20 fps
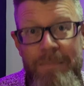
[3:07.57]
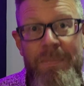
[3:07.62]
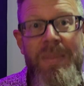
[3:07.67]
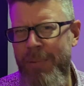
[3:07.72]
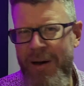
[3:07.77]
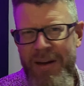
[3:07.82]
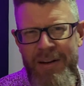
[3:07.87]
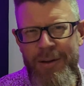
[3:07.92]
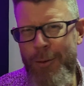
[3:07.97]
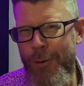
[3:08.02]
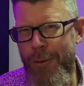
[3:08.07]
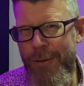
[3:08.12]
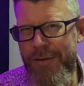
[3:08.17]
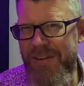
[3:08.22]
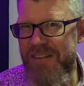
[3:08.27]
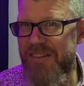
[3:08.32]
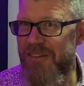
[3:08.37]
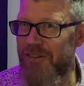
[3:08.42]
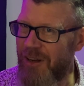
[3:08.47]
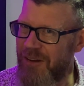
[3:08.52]
But of course,
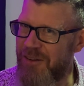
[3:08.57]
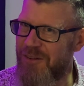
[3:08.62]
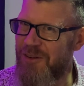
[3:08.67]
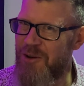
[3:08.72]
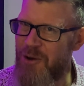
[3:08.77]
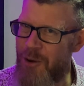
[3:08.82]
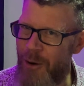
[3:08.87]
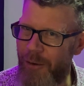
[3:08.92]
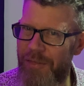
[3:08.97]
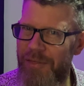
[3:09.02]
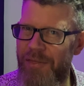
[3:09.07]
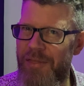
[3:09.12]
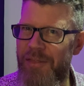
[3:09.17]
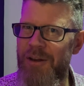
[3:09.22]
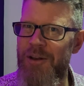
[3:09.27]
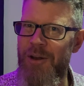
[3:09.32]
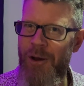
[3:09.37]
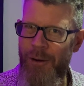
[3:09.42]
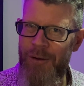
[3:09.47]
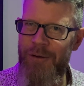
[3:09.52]
it's just not the
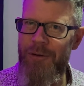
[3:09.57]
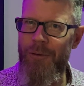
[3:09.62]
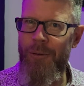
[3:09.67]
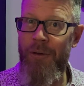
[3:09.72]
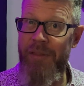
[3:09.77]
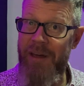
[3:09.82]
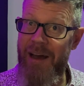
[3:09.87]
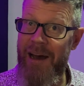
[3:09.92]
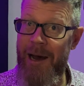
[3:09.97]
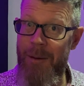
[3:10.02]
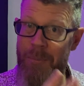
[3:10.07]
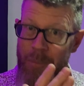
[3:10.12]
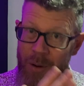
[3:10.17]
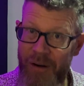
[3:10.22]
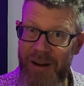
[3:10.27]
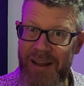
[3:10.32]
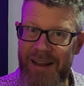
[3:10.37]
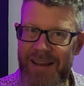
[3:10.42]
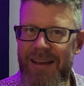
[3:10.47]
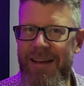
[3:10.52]
note or the
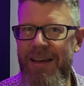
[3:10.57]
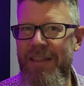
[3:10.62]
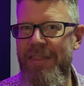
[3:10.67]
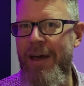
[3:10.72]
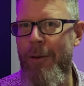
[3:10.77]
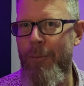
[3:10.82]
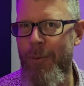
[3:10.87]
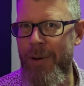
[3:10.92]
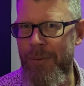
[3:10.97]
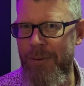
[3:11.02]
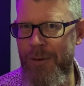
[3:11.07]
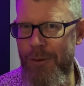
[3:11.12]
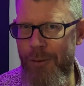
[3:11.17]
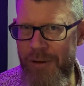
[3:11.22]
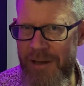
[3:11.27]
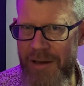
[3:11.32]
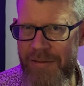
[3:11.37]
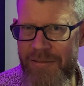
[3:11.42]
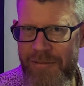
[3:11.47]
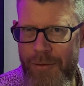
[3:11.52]
harmonic that we were
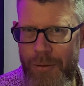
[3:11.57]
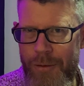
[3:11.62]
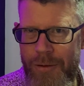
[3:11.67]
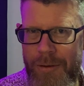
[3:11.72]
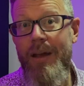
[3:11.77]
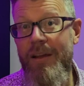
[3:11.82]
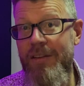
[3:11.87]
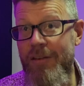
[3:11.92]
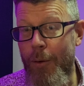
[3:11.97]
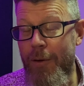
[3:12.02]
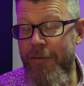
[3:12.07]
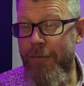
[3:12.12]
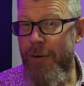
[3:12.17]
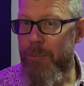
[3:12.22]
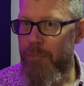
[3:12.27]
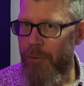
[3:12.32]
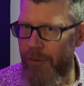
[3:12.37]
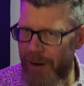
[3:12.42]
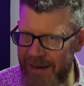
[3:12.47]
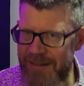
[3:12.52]
looking for. So if we
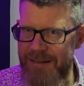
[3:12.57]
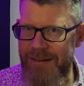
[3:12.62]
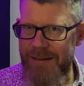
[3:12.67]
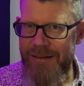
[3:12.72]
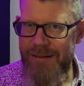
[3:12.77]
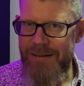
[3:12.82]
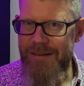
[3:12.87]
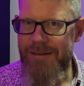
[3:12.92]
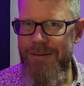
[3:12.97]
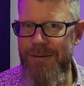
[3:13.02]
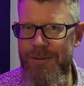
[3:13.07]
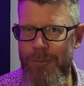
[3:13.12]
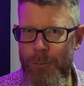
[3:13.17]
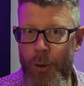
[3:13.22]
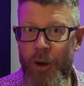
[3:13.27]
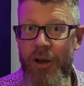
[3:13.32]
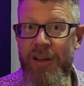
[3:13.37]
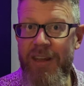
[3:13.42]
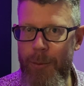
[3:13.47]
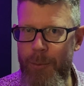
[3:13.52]
practice
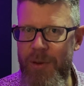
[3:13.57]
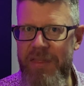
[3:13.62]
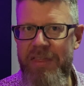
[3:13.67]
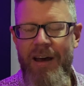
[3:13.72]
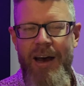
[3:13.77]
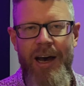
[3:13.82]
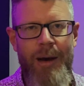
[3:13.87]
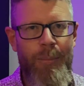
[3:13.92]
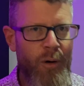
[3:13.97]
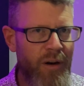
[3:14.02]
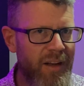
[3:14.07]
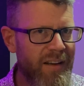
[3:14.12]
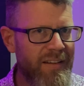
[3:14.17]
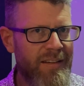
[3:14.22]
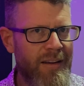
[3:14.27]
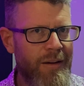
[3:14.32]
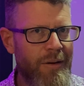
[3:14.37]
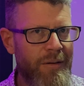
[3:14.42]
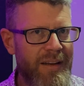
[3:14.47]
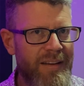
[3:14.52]
working with the harmonic
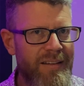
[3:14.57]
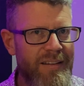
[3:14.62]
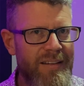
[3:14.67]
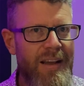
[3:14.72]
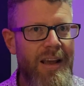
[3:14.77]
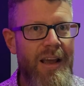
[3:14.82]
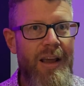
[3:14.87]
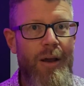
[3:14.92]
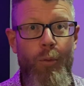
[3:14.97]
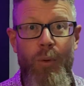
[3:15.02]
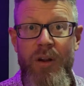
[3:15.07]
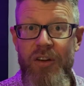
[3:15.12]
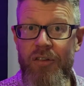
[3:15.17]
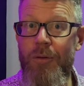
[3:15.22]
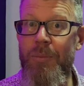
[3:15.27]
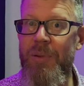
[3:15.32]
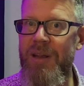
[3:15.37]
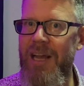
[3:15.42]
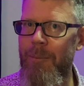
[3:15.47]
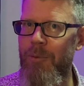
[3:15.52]
series, we
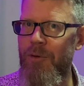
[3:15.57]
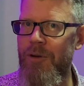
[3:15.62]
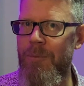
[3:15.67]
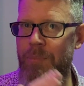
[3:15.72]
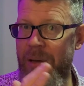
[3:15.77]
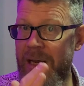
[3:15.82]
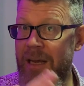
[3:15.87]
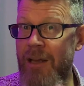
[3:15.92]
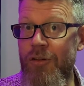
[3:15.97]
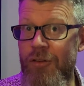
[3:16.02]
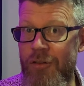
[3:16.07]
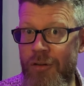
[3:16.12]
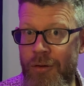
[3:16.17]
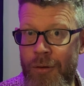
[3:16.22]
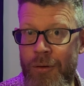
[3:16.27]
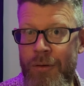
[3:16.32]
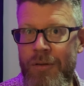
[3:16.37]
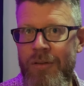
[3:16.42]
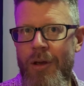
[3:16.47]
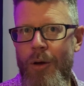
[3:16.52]
should be able to pick and
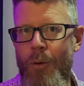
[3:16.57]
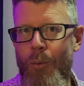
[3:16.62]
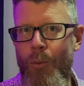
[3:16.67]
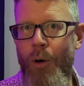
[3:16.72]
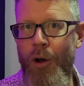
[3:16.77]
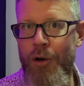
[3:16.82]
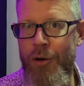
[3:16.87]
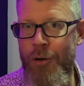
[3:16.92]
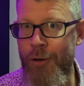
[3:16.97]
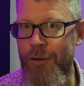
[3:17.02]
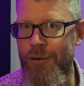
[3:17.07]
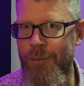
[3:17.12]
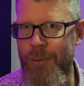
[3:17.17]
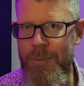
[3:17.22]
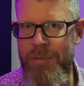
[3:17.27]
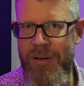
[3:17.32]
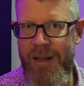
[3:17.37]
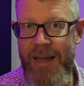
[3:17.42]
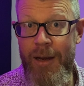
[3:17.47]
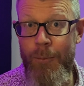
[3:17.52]
choose what notes we
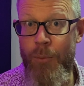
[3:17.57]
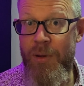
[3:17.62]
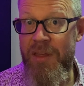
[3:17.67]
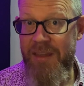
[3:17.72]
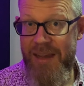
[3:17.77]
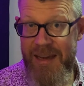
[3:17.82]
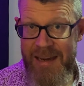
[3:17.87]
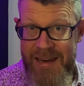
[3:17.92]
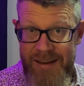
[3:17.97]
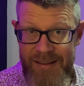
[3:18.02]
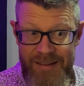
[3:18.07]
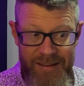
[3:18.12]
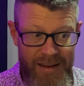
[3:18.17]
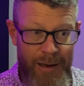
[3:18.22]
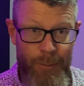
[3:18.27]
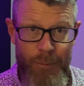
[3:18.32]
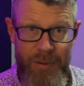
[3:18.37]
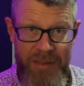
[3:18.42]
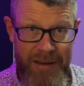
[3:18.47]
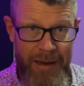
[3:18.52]
play with ease
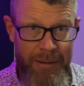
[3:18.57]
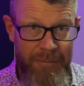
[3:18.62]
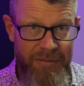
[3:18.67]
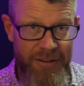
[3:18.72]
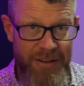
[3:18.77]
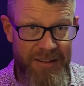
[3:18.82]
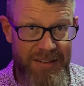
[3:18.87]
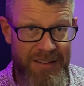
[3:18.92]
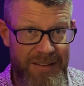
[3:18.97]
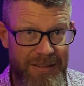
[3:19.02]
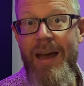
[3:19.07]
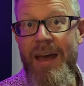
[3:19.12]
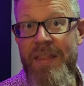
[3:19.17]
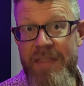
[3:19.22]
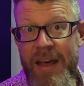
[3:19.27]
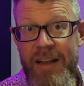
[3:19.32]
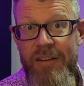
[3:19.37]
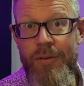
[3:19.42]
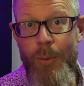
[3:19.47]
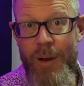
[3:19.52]
and with comfort. And
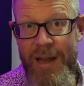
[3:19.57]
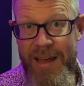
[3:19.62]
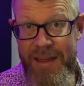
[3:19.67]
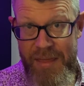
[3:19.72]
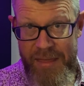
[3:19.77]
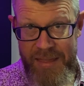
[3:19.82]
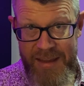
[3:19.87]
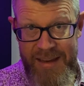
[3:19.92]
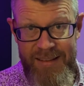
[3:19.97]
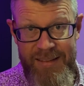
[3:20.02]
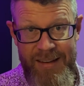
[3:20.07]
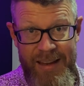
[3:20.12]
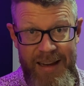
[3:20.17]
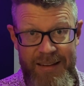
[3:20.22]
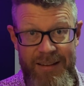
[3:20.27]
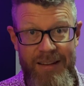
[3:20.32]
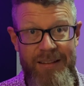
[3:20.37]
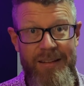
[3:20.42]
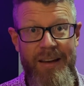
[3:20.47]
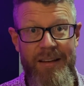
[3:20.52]
that's where these
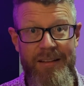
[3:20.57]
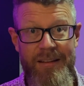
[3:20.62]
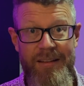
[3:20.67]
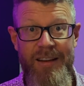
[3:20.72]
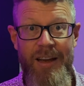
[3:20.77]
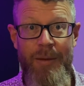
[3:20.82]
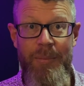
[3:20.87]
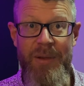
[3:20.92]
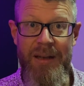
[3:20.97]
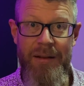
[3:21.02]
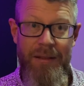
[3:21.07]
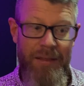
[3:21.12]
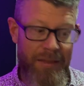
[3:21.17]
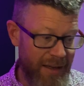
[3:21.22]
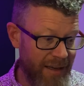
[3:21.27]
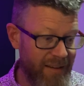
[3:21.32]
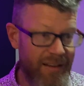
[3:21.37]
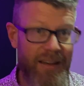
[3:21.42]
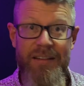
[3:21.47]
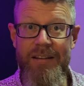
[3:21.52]
exercises come in.
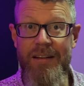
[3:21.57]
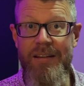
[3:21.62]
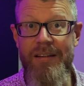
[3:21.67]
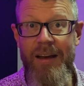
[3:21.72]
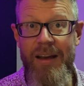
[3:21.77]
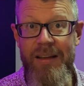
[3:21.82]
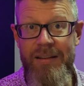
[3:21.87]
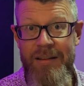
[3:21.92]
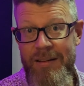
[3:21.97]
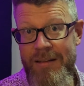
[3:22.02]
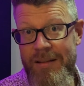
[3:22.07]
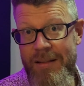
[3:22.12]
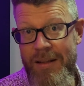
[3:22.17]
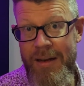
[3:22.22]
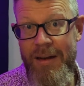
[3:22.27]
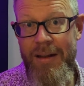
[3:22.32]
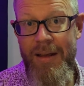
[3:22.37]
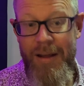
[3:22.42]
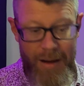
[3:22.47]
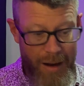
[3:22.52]
These exercises
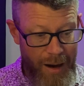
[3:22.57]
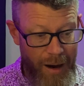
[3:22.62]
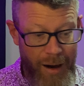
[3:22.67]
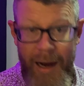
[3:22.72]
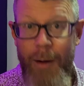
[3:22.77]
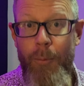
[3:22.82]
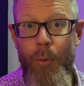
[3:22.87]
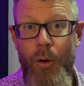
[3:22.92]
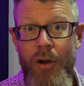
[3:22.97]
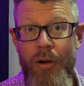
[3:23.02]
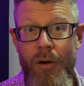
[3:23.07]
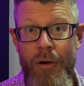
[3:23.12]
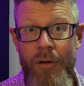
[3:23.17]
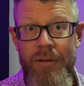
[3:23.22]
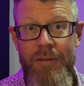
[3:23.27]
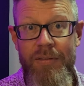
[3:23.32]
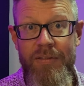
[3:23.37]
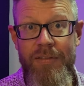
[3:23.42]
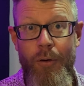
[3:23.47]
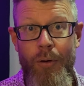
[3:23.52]
that I work
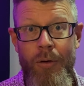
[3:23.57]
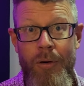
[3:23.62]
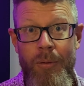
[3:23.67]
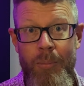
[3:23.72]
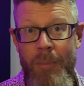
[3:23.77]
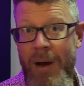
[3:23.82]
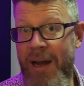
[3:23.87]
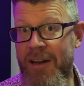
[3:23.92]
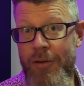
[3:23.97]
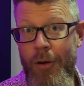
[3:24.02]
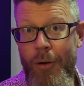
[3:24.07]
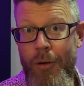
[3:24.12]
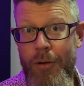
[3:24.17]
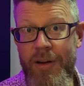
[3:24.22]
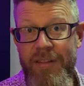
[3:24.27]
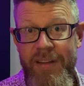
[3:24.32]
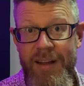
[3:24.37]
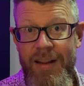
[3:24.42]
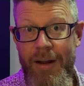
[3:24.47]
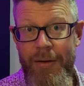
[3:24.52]
on for my tone
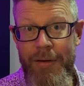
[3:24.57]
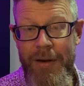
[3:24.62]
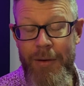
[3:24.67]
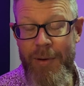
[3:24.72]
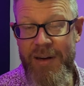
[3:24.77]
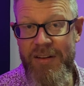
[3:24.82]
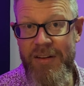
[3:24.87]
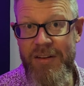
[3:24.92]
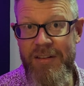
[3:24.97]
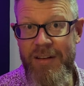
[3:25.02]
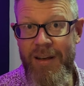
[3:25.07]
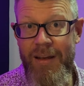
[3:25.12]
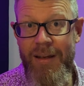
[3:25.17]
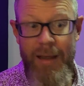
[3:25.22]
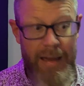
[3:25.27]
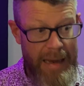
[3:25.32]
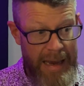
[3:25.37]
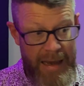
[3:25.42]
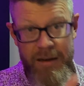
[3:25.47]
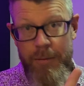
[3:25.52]
in the clarion register
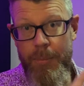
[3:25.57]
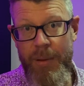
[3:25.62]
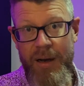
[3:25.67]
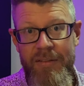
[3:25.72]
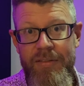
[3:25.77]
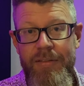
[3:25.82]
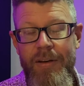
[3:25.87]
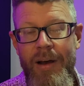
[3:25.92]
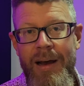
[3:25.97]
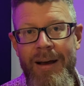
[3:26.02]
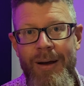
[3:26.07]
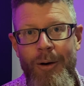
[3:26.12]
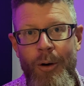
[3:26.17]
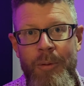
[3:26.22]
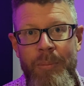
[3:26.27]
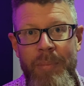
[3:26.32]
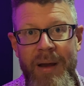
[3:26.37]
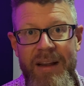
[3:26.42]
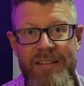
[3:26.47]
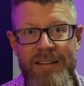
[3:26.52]
and above
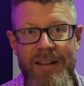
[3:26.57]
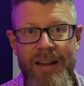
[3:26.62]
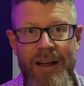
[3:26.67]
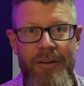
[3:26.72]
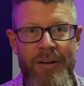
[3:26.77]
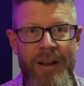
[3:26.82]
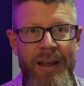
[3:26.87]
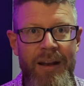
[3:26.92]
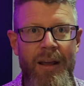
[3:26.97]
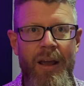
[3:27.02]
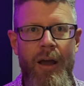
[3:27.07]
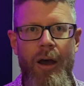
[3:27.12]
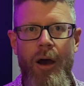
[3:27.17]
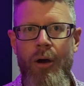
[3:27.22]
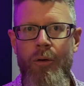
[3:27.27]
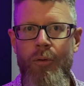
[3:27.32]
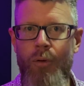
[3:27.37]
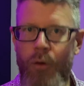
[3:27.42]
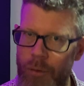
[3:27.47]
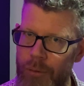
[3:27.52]
on bass clarinet
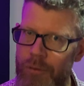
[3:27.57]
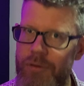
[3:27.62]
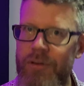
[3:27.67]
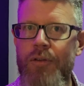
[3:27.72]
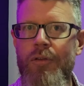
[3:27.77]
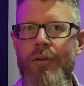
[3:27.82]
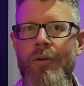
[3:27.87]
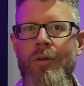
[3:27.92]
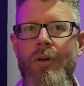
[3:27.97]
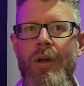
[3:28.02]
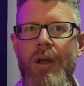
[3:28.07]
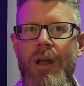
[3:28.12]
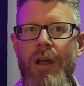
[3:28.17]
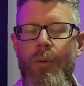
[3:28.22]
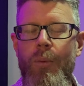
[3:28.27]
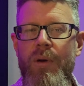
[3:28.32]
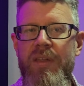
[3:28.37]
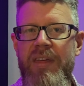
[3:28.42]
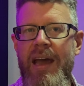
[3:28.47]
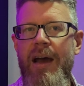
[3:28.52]
are all to do
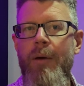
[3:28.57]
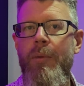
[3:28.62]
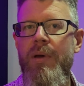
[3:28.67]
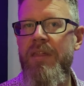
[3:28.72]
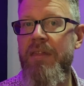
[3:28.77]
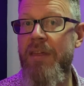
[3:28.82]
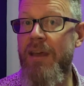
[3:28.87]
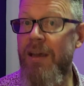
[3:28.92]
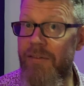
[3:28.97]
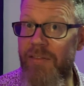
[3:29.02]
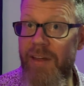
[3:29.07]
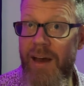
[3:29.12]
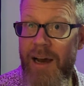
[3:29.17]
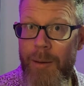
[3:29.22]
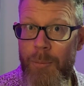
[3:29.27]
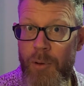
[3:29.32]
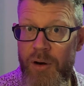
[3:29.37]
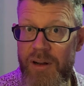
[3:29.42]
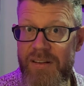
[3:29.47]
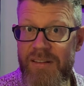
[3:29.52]
with how we think of the
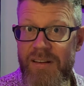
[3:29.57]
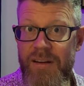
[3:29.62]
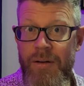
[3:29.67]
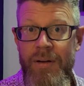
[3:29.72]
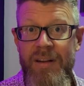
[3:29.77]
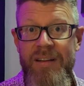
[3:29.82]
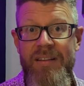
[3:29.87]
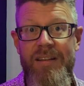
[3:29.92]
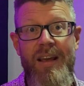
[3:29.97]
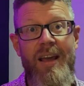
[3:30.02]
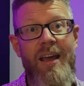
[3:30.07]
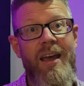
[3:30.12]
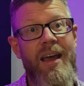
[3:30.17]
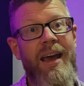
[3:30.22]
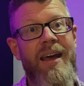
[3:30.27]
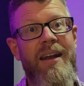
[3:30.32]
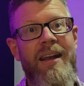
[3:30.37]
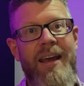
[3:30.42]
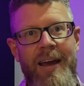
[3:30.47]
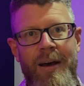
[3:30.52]
harmonic series
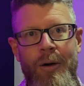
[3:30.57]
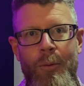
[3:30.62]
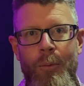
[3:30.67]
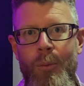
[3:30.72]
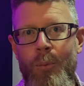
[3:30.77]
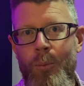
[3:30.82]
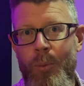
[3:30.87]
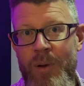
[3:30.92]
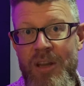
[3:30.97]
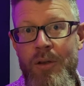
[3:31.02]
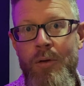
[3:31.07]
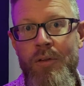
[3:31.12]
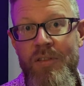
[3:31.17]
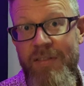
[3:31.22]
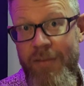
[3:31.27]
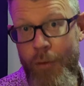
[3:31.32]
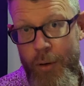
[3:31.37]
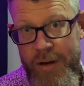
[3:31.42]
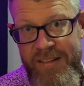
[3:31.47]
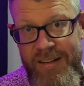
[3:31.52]
and how we use
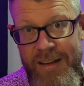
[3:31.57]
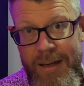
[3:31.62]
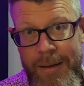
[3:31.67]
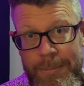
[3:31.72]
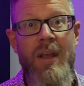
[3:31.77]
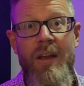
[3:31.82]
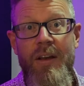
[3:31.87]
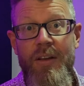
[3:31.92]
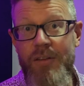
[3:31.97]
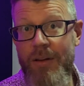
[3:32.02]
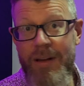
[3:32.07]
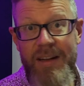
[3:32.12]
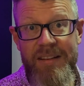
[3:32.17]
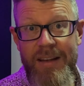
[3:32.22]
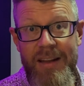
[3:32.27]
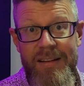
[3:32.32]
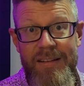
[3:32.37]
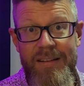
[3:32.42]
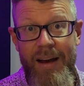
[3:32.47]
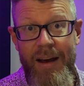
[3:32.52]
voicing. So let's
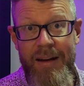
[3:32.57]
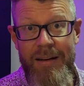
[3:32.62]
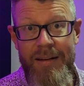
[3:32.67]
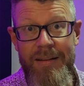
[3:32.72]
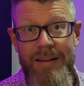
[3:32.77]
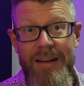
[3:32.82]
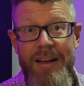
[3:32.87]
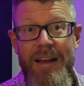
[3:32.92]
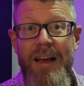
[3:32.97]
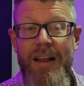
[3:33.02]
get started.